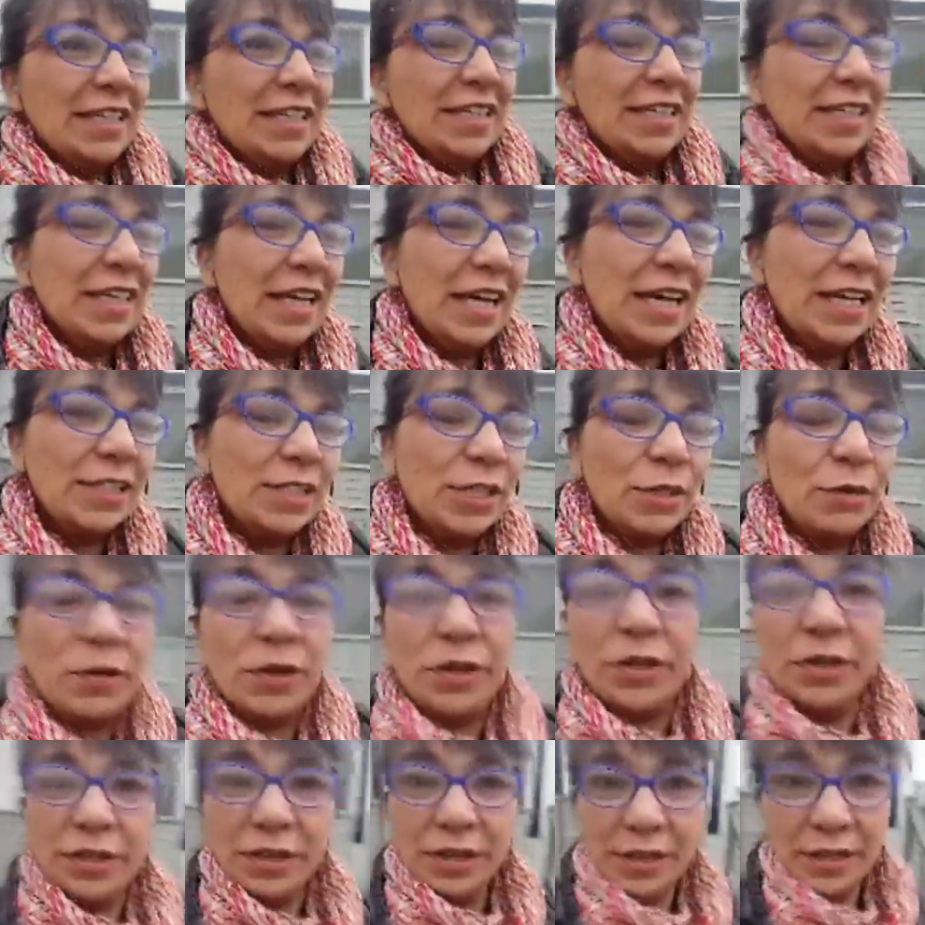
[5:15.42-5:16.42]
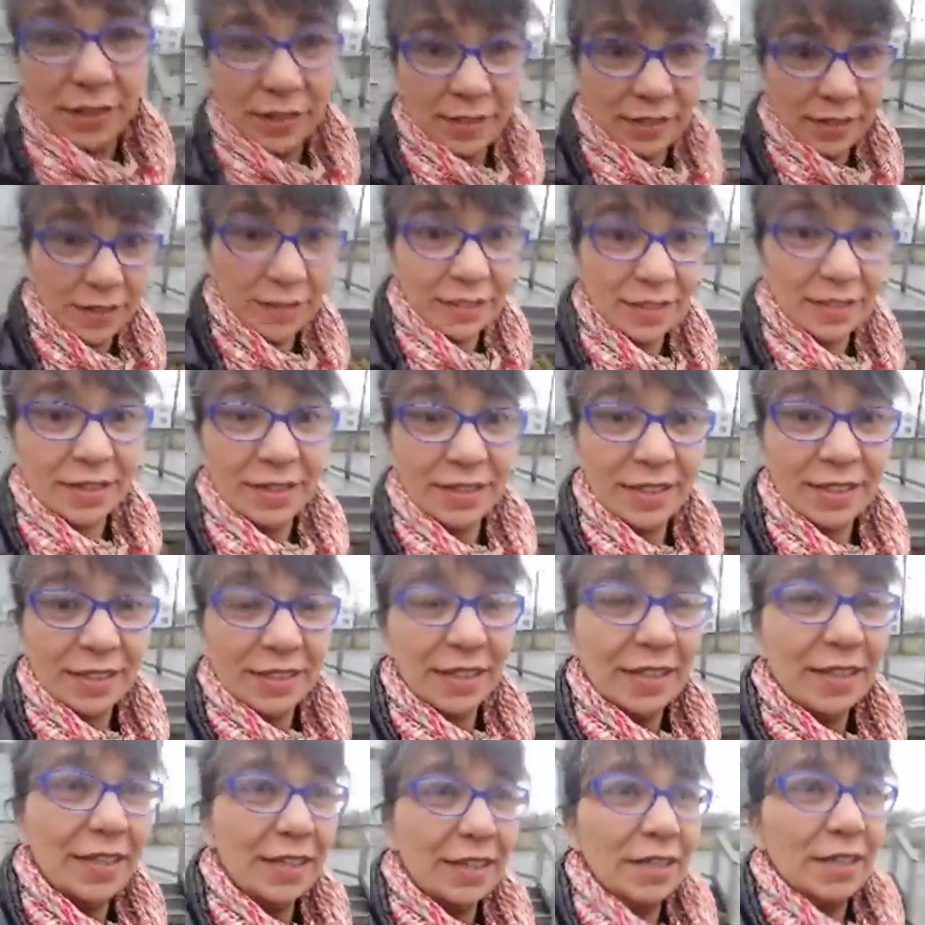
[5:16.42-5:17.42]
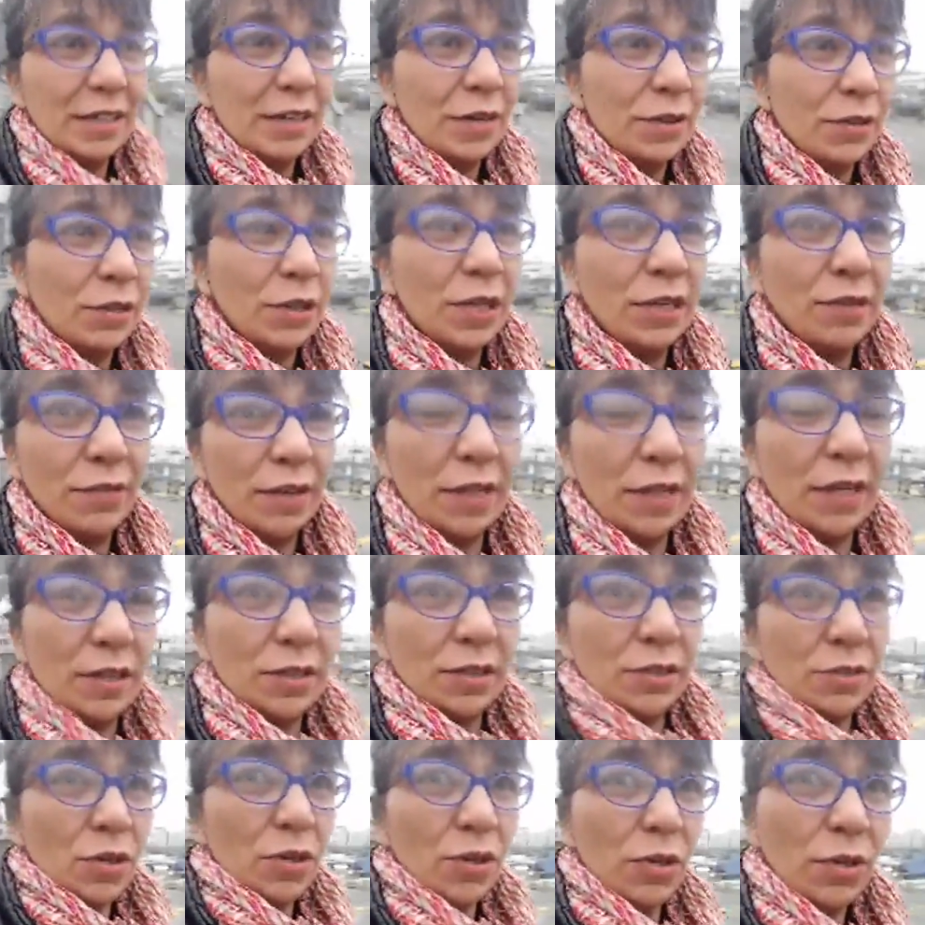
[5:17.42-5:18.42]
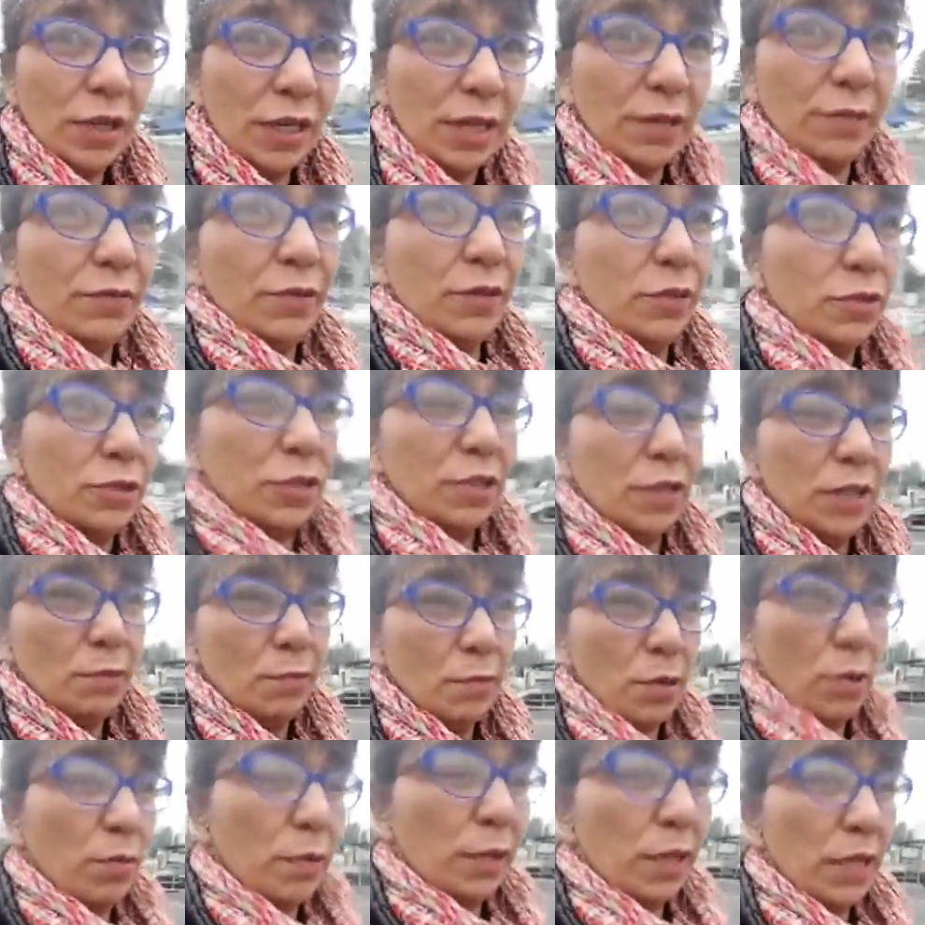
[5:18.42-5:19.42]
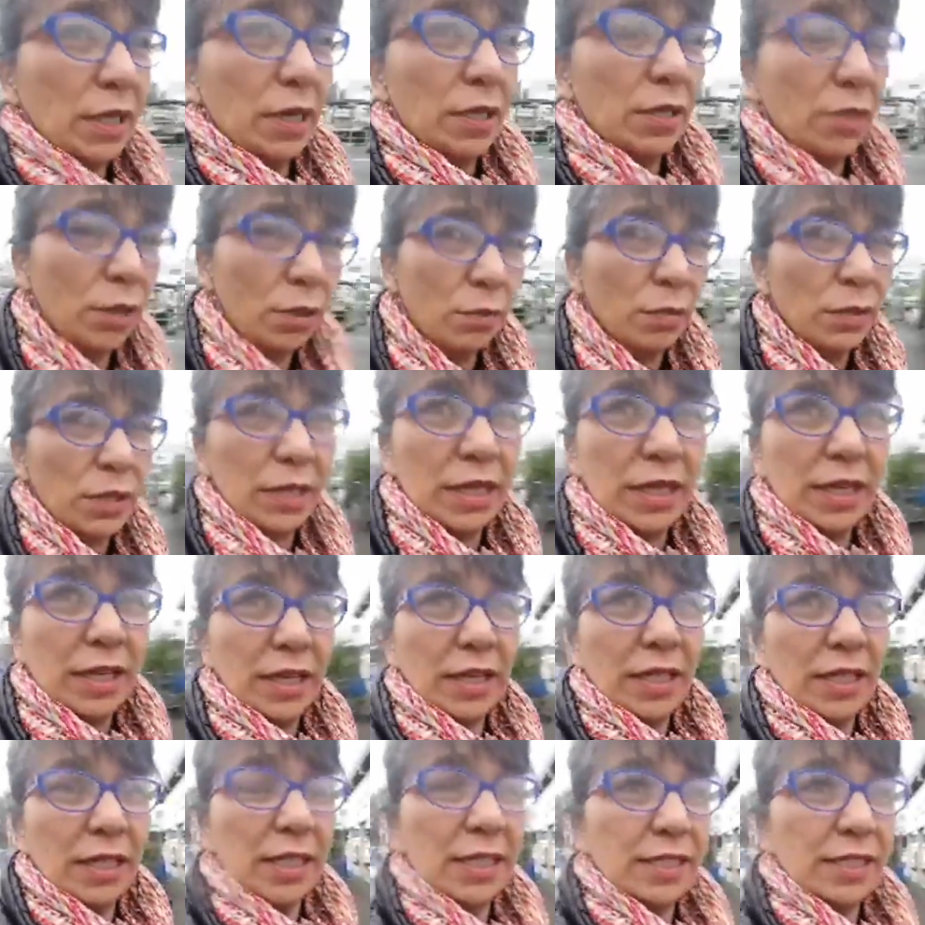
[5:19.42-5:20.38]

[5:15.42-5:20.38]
Yeah, so we're living totally virtually, mobily, globally.